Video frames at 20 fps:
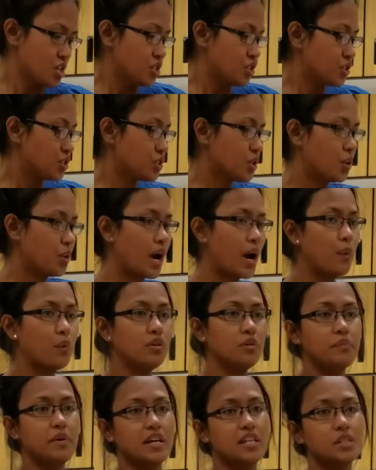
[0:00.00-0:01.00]
So I
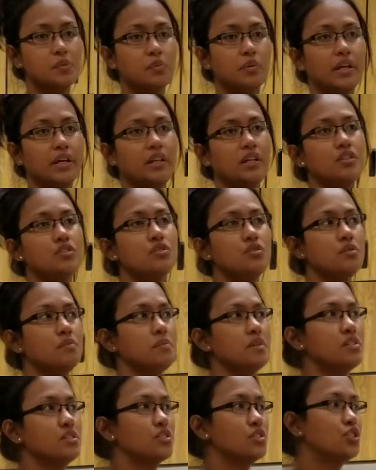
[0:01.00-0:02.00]
will be explaining to
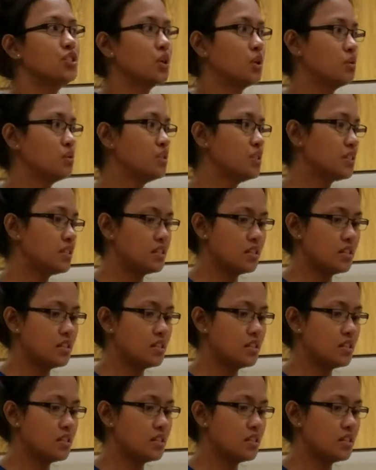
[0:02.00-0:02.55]
Miss Jones